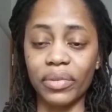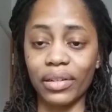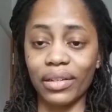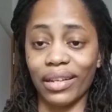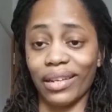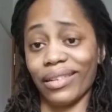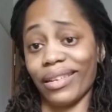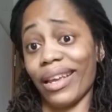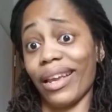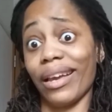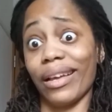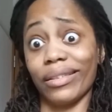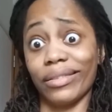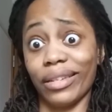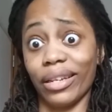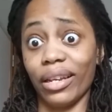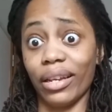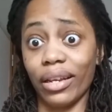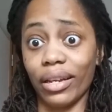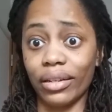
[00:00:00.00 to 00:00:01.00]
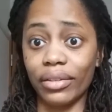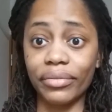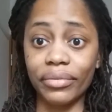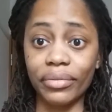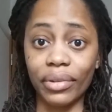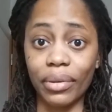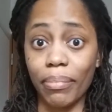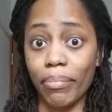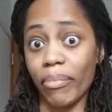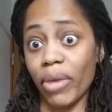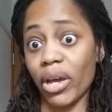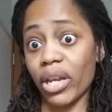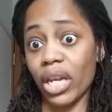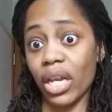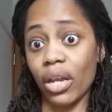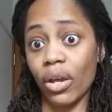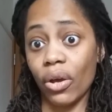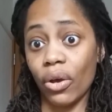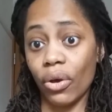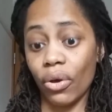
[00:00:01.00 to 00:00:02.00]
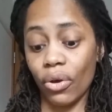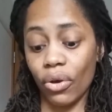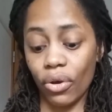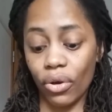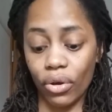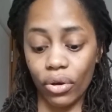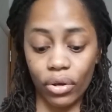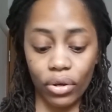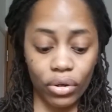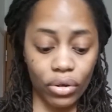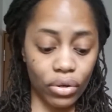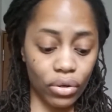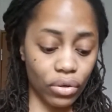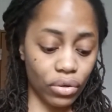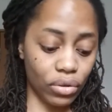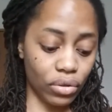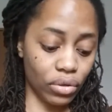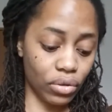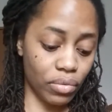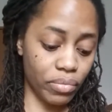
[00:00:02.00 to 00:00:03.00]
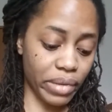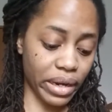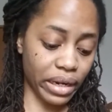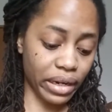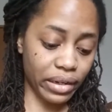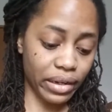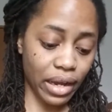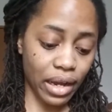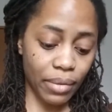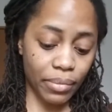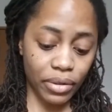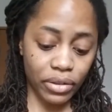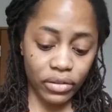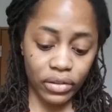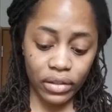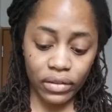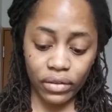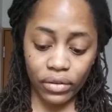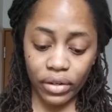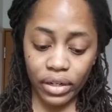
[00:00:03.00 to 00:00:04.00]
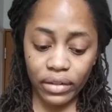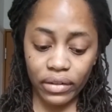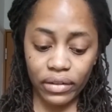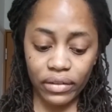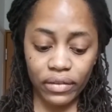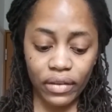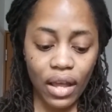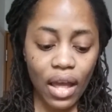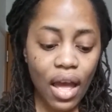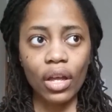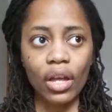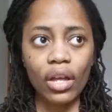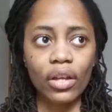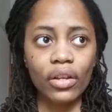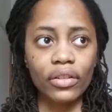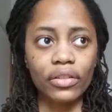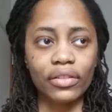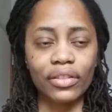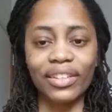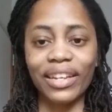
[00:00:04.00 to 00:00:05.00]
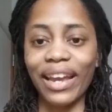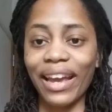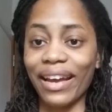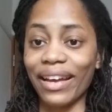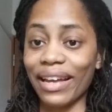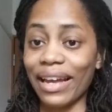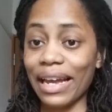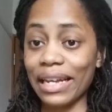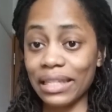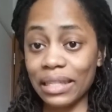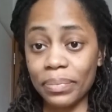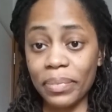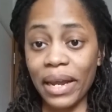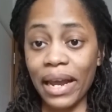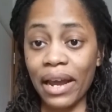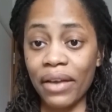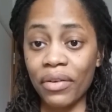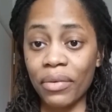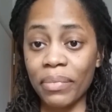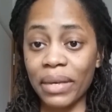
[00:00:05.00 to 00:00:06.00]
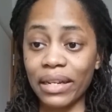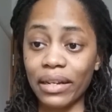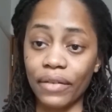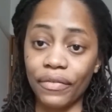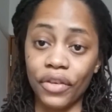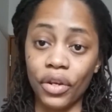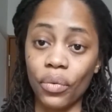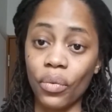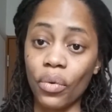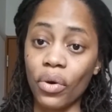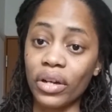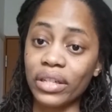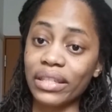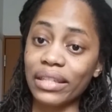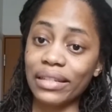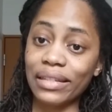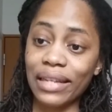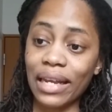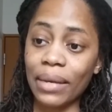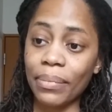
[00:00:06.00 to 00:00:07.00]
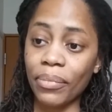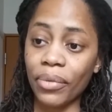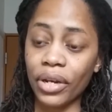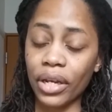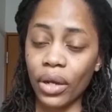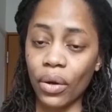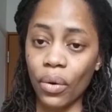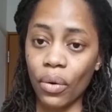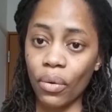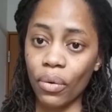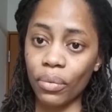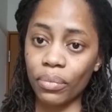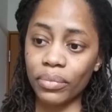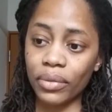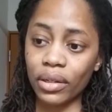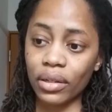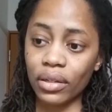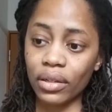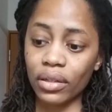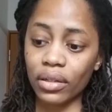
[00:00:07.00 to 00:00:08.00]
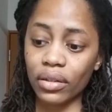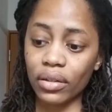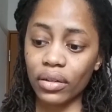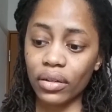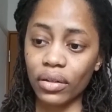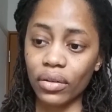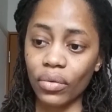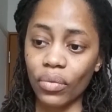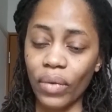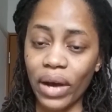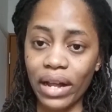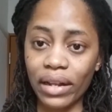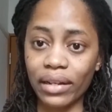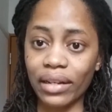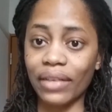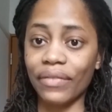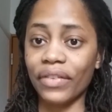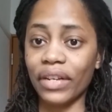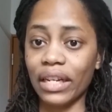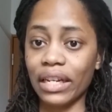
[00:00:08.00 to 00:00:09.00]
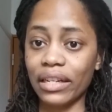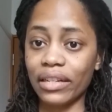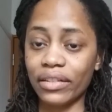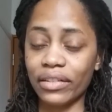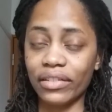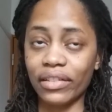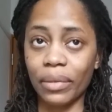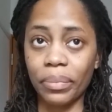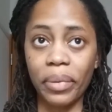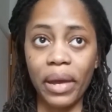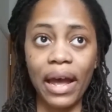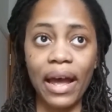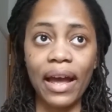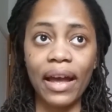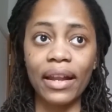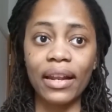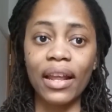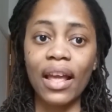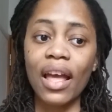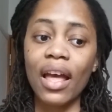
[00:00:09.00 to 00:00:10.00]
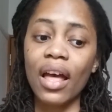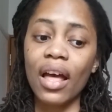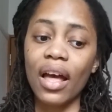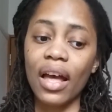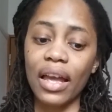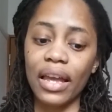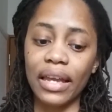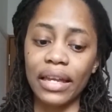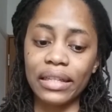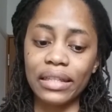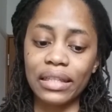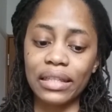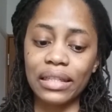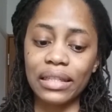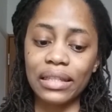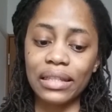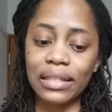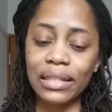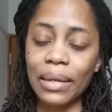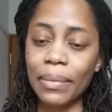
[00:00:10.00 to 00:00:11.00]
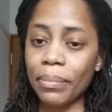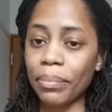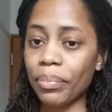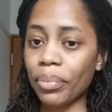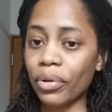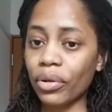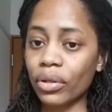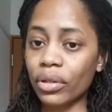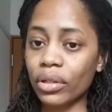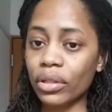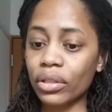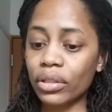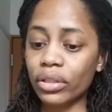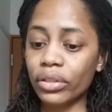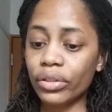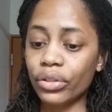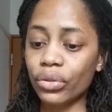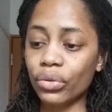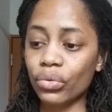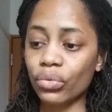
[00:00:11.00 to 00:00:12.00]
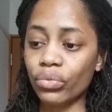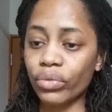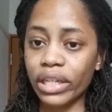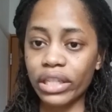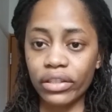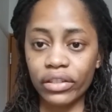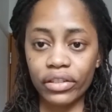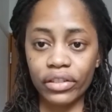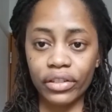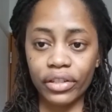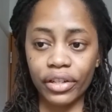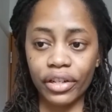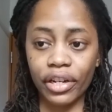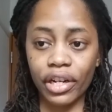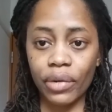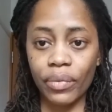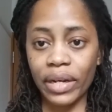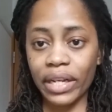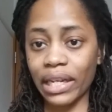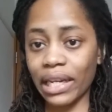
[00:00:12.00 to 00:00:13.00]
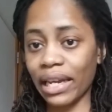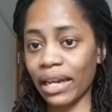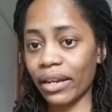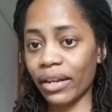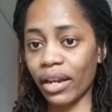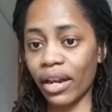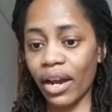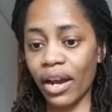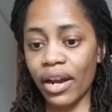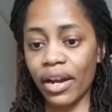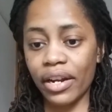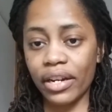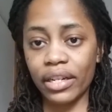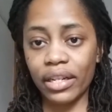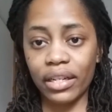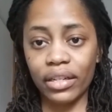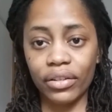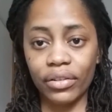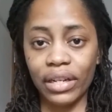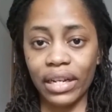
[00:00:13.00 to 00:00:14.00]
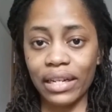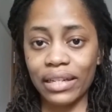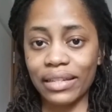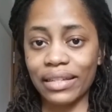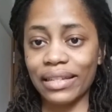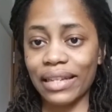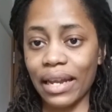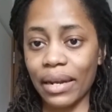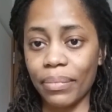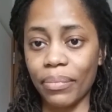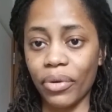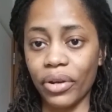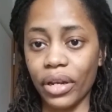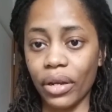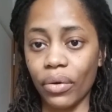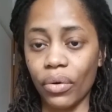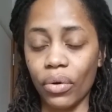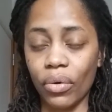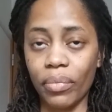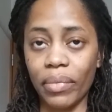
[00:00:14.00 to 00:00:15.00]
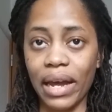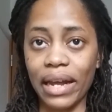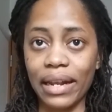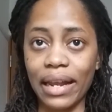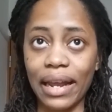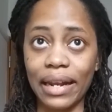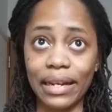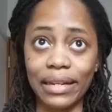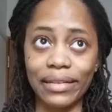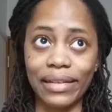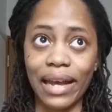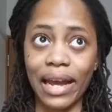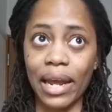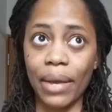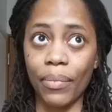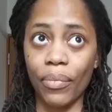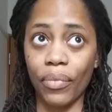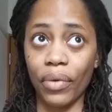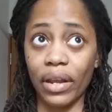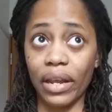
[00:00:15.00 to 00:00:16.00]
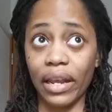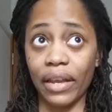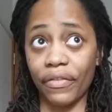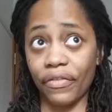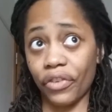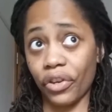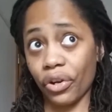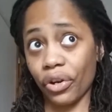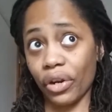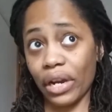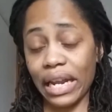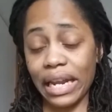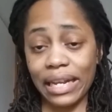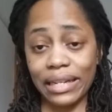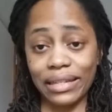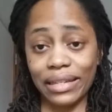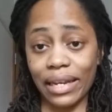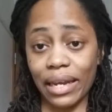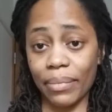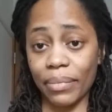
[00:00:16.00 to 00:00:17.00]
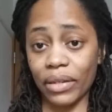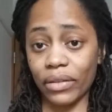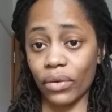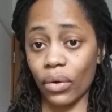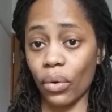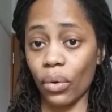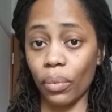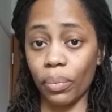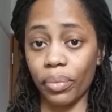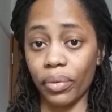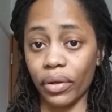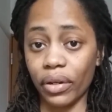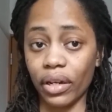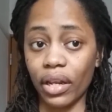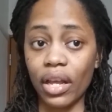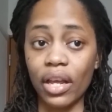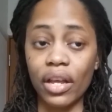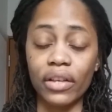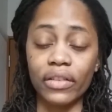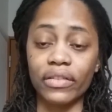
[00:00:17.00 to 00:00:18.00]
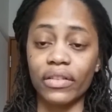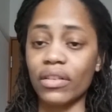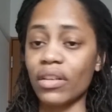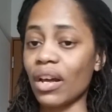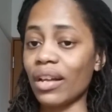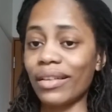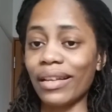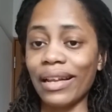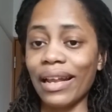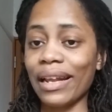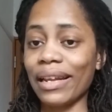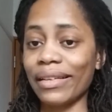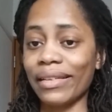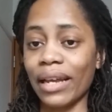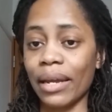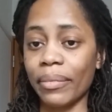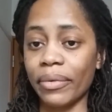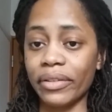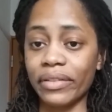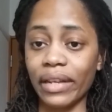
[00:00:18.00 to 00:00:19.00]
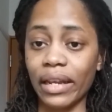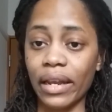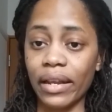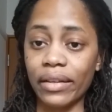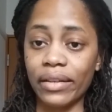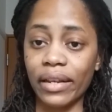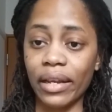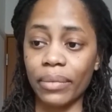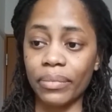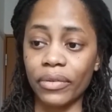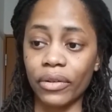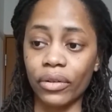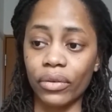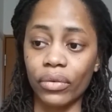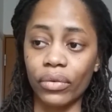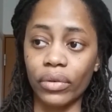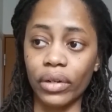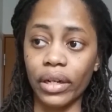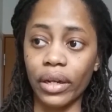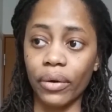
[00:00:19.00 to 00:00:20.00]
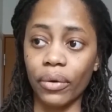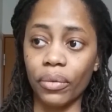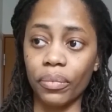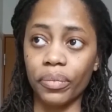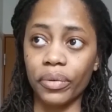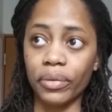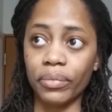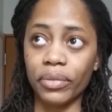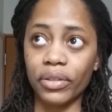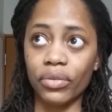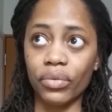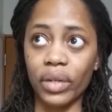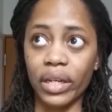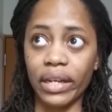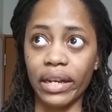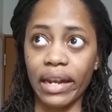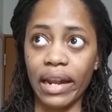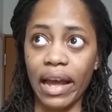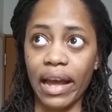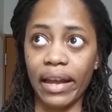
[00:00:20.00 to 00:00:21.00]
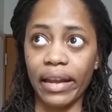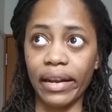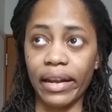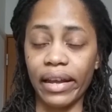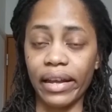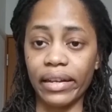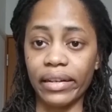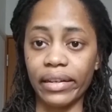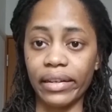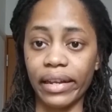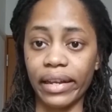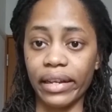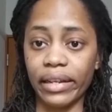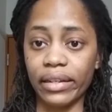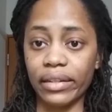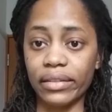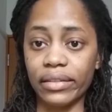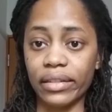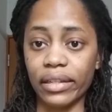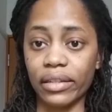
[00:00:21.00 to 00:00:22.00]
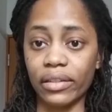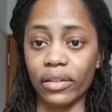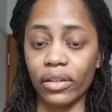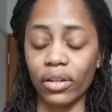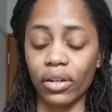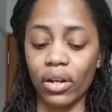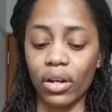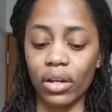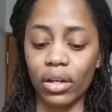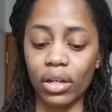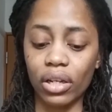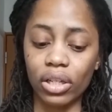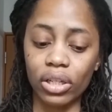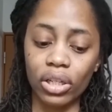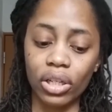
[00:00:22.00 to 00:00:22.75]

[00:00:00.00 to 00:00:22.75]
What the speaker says: but yeah, I'll take it. Money-o, Maka Diamond, she's the greatest. So yeah, SBI Remit if you want to send money home while living in Japan. It's simple to register. When you get your card, you can send money home at any time if your ATM is open. So not at any time, because ATMs are only open between 9 and like 6 o'clock.